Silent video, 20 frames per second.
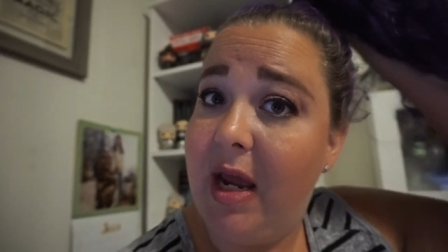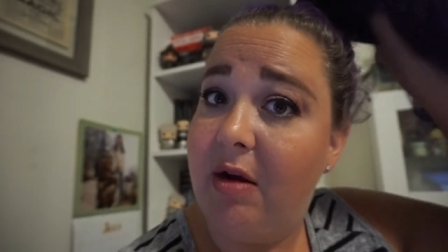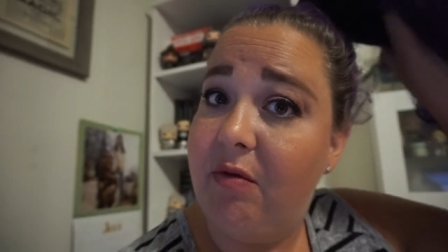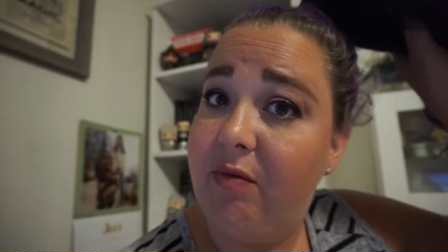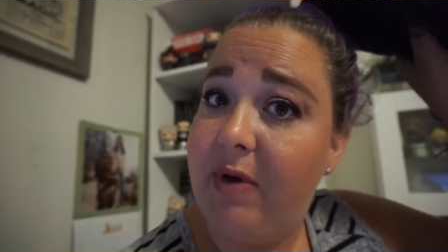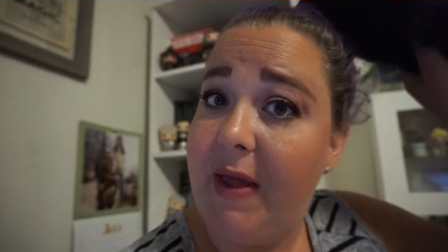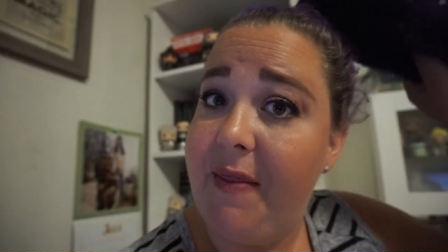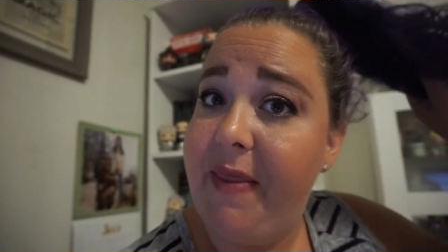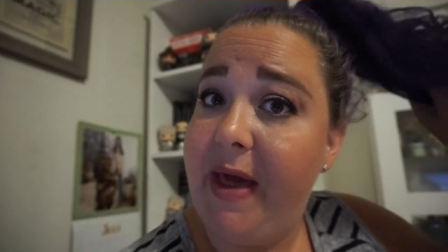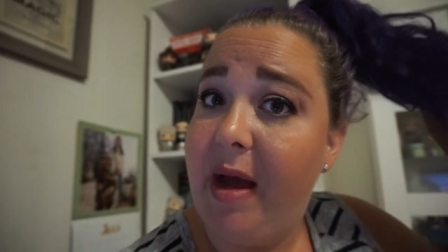
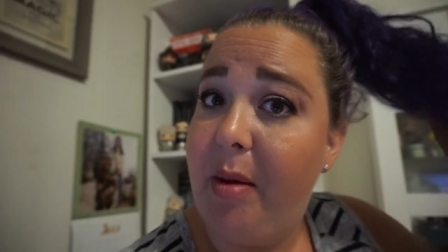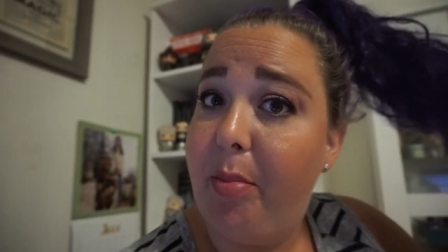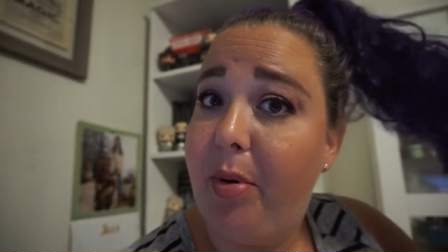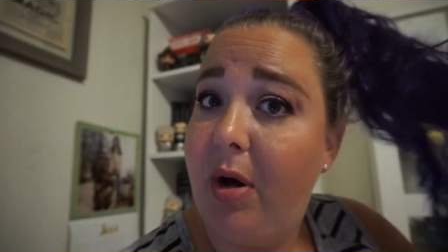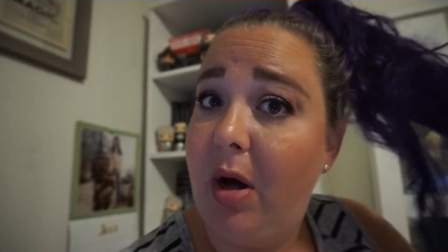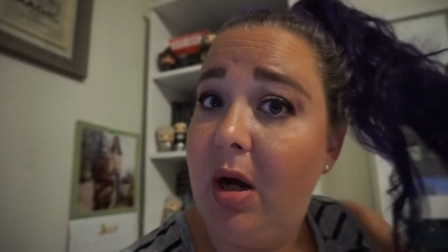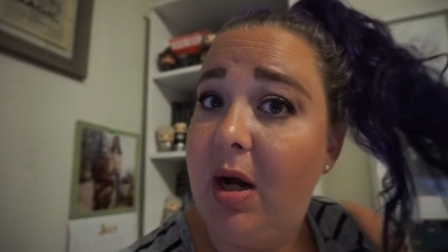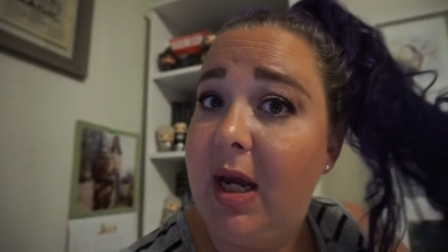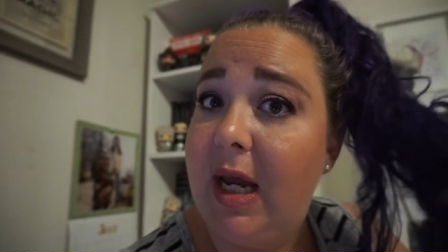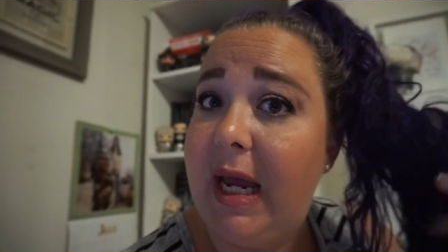and read that
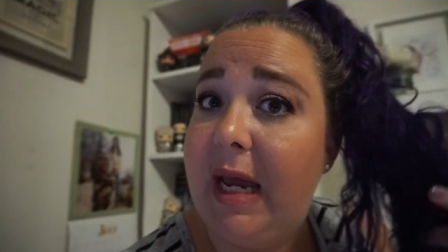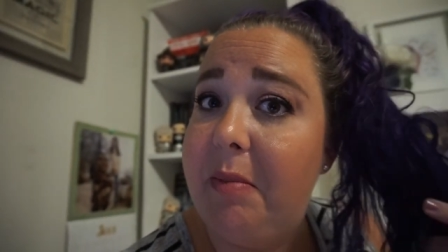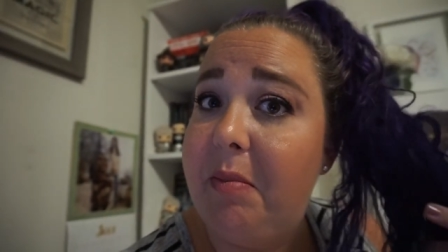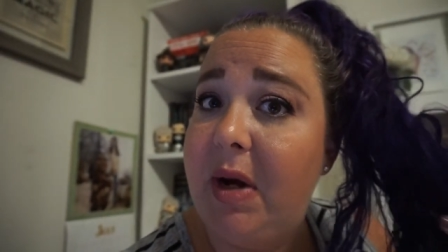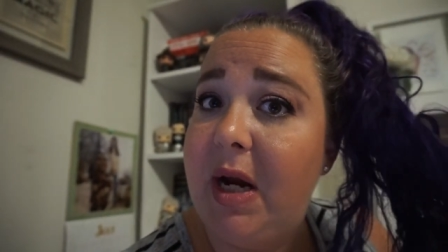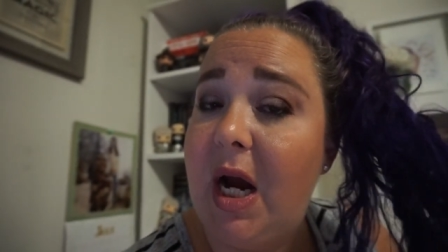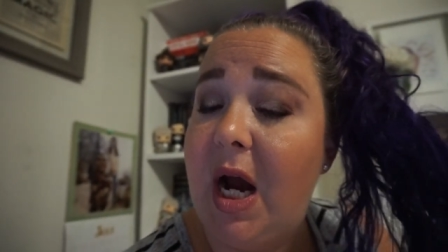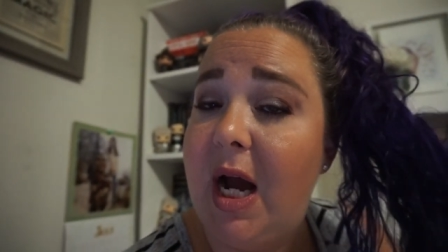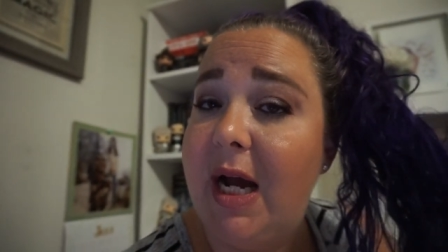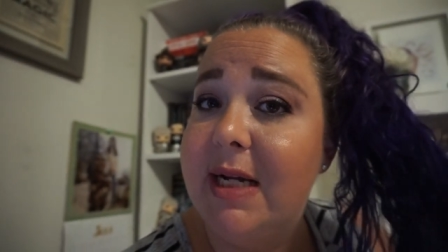book and
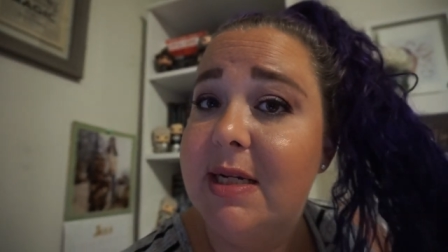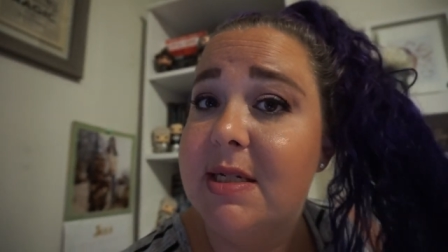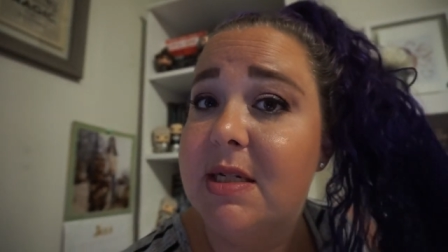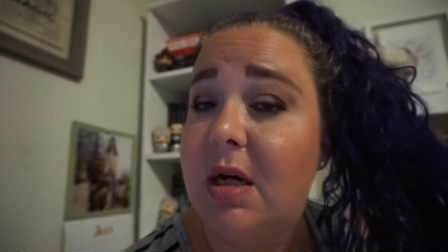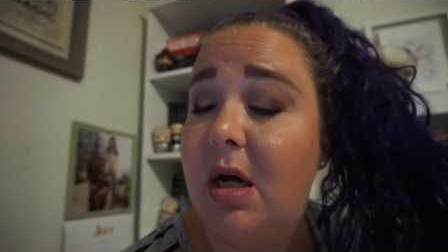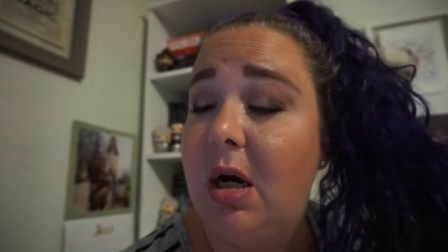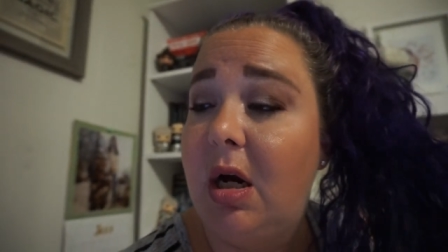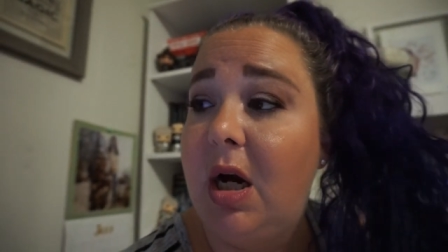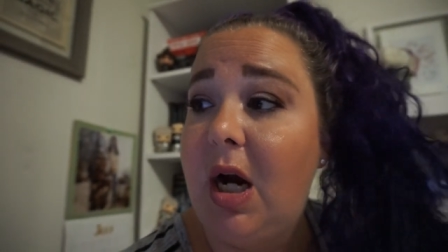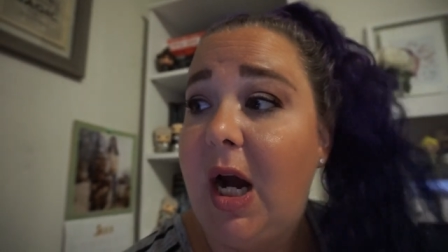my eyes
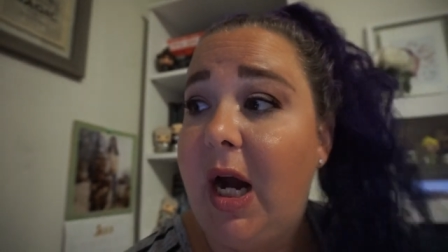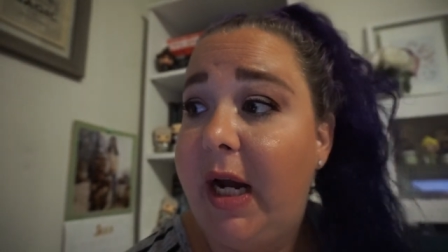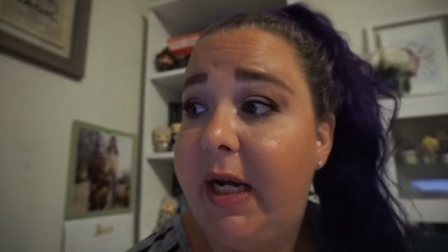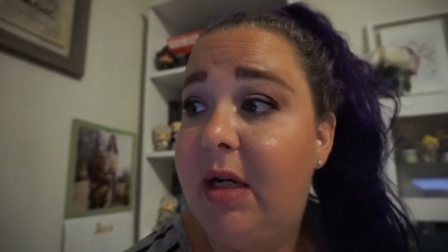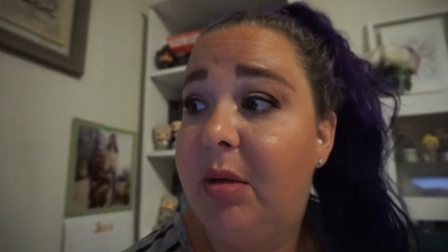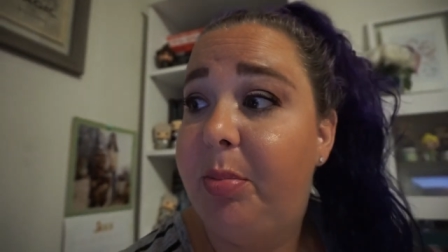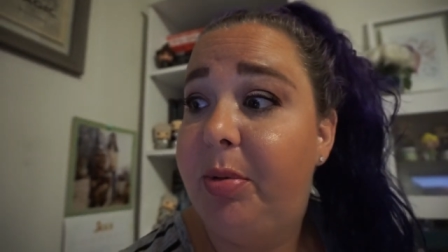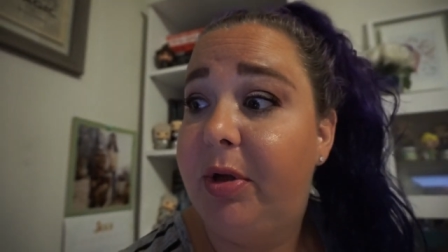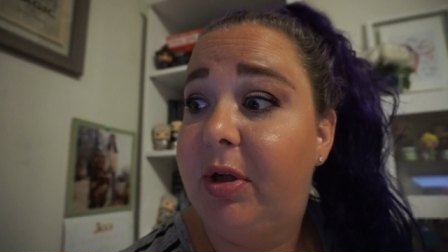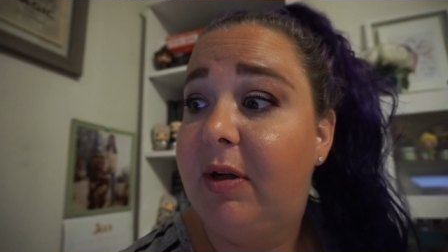are
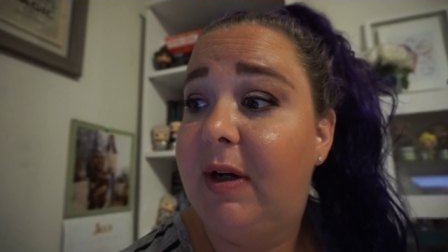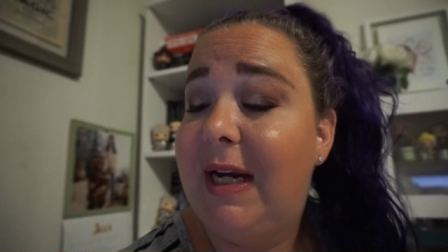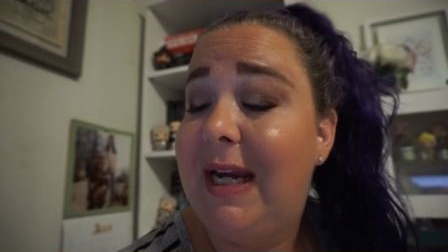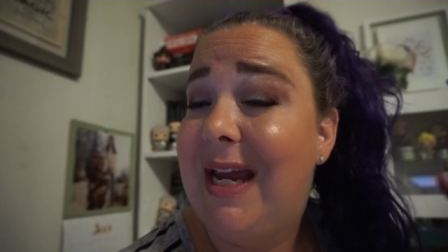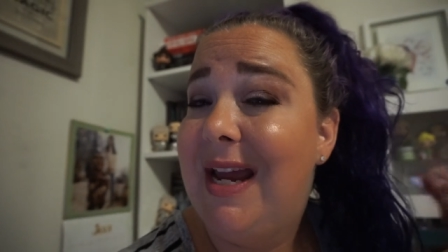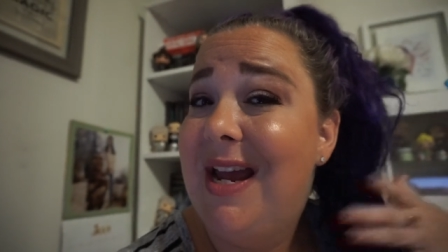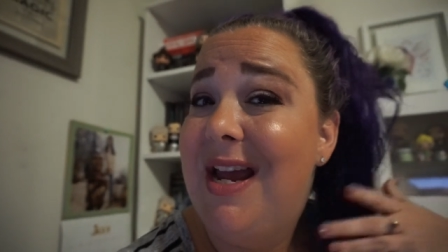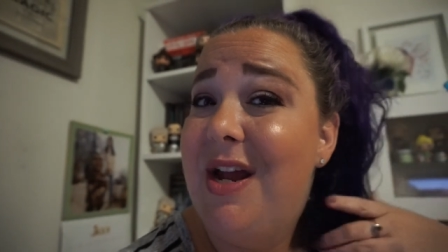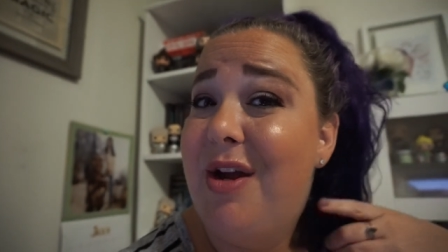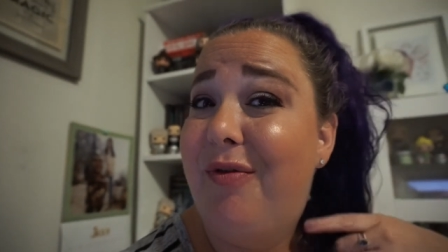kind of
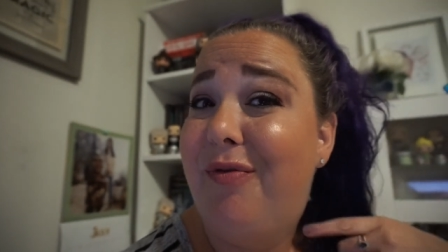blurry.